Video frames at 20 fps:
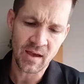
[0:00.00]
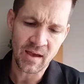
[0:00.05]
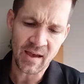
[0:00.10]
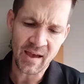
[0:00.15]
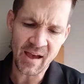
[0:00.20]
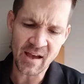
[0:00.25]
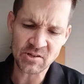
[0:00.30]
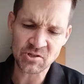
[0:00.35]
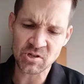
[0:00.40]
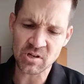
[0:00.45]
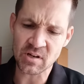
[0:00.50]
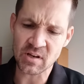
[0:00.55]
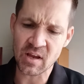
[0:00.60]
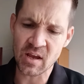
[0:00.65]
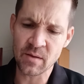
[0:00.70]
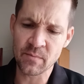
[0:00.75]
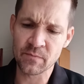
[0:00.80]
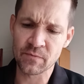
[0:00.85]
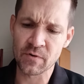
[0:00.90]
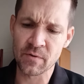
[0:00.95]
Hatchet
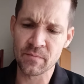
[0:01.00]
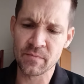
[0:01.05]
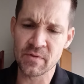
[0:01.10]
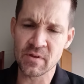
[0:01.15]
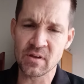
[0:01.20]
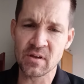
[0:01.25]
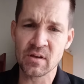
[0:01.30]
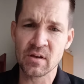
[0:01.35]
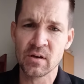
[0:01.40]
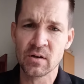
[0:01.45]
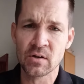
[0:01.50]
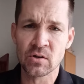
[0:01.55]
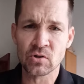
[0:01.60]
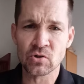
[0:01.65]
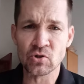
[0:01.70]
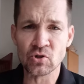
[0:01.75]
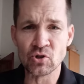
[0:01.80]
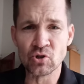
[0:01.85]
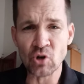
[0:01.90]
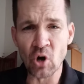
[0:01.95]
came from the
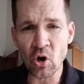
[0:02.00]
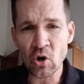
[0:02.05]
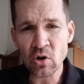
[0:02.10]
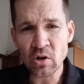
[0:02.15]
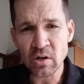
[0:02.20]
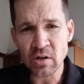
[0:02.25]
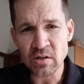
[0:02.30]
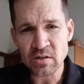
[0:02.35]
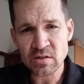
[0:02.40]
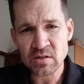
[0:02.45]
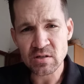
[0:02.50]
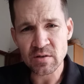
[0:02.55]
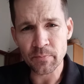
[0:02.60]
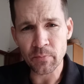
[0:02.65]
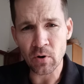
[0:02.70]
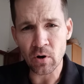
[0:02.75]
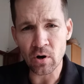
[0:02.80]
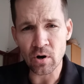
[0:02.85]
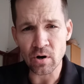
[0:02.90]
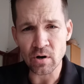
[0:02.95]
darkest
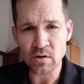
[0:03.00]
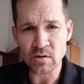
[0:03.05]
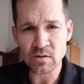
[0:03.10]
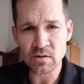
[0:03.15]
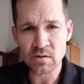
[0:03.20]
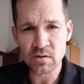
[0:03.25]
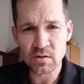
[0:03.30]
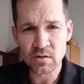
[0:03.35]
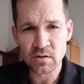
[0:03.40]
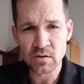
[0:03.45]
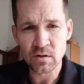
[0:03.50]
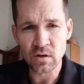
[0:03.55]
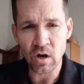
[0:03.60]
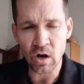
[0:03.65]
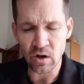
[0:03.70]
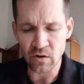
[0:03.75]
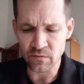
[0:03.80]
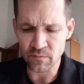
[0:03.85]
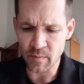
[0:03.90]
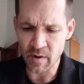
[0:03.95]
part
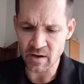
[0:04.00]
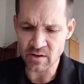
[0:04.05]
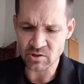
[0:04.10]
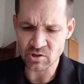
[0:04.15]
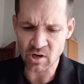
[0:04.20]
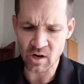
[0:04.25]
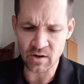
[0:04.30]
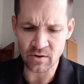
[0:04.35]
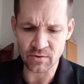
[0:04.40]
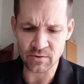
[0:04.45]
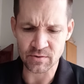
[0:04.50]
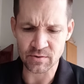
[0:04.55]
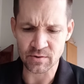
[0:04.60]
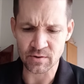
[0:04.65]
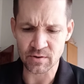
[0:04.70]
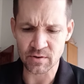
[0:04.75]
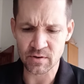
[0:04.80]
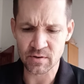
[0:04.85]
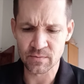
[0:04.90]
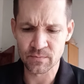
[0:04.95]
of my
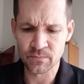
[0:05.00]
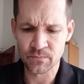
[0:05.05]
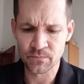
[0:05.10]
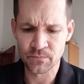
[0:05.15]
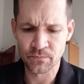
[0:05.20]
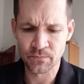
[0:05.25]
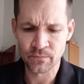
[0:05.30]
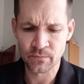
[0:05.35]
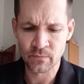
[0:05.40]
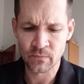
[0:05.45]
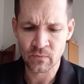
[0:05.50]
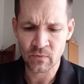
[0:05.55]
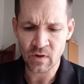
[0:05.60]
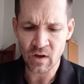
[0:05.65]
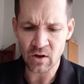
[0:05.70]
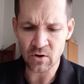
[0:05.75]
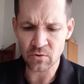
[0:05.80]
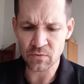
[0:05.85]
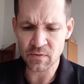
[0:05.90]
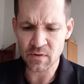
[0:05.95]
childhood.
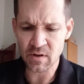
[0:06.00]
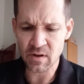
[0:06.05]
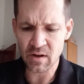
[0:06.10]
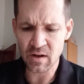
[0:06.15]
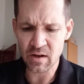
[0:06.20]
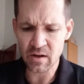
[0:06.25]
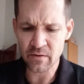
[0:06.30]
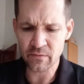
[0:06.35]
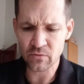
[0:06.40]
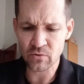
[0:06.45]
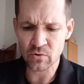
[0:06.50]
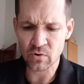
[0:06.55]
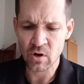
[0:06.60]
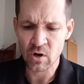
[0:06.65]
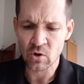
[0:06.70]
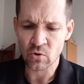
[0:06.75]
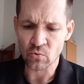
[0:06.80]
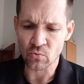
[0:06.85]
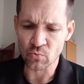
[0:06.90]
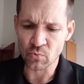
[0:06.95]
I don't think I ever
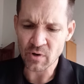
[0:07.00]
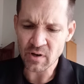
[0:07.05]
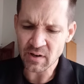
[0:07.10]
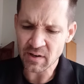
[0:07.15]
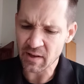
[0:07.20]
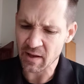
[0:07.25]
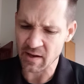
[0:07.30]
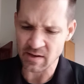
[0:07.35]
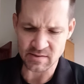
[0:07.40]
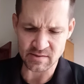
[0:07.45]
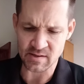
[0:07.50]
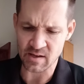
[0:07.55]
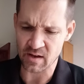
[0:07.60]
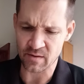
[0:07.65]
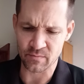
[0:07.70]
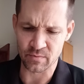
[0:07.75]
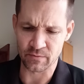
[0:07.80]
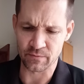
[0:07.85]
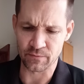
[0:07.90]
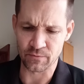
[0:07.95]
realized
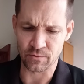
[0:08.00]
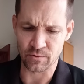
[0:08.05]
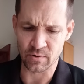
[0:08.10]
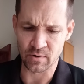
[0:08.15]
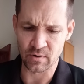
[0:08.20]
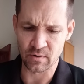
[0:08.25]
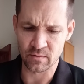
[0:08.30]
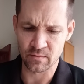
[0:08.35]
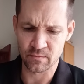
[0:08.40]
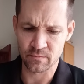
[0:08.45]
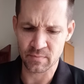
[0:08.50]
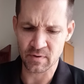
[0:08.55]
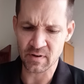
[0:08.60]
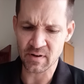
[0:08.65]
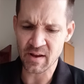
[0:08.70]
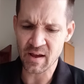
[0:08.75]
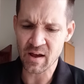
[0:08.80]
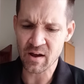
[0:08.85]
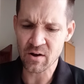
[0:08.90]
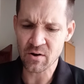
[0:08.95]
that before, but
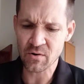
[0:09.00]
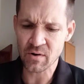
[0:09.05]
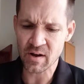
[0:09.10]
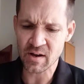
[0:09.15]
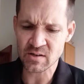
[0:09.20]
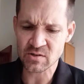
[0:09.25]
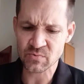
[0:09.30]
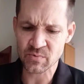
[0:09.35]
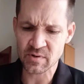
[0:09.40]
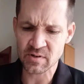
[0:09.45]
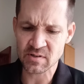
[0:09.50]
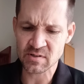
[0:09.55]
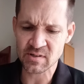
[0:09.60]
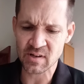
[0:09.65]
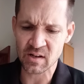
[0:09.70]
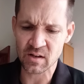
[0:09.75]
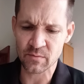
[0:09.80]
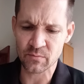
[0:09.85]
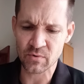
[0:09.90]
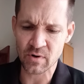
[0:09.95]
now as we
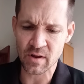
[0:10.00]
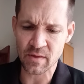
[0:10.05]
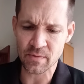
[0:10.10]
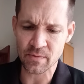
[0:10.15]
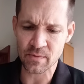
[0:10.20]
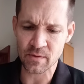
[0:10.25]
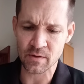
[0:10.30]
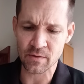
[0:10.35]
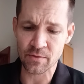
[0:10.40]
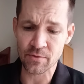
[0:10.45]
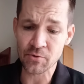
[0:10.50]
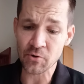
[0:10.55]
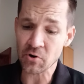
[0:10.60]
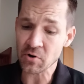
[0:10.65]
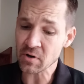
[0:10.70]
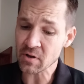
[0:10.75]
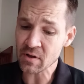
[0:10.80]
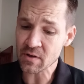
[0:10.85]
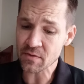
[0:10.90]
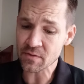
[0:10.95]
celebrate the
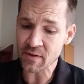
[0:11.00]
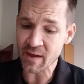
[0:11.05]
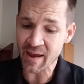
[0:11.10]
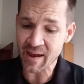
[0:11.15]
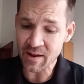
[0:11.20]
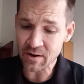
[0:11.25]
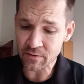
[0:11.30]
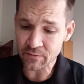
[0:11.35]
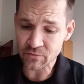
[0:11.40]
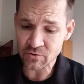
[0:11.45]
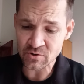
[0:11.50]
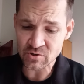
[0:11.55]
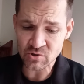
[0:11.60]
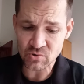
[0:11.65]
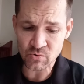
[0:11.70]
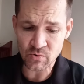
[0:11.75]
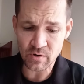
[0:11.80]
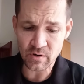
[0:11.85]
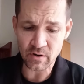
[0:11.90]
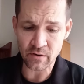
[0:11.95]
30th
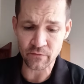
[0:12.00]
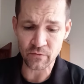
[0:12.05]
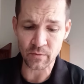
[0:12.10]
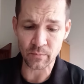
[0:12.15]
anniversary of